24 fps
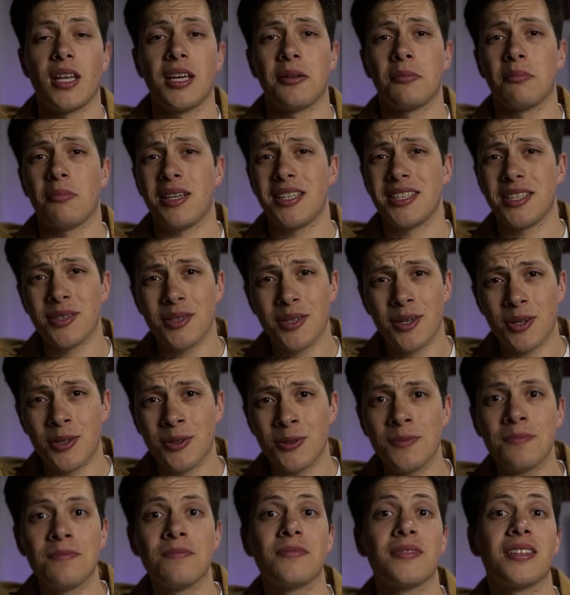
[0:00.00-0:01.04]
but you
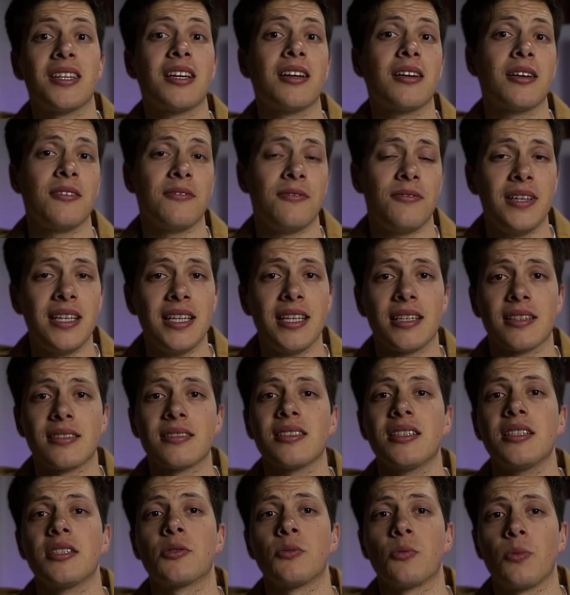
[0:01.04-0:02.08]
know, the convenience
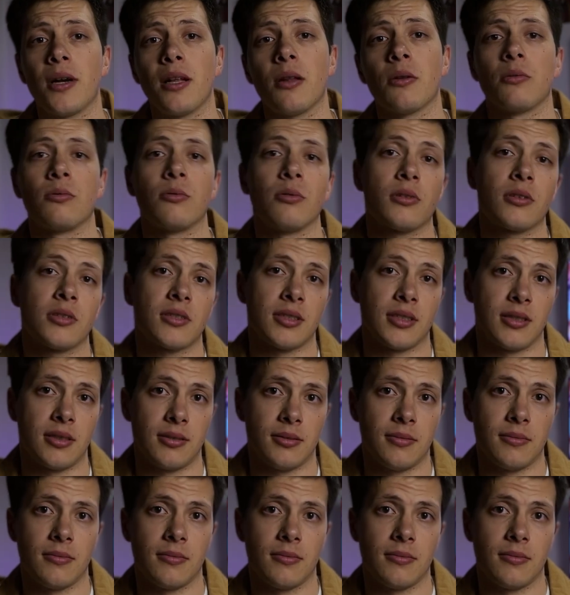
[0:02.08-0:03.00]
is well worth it.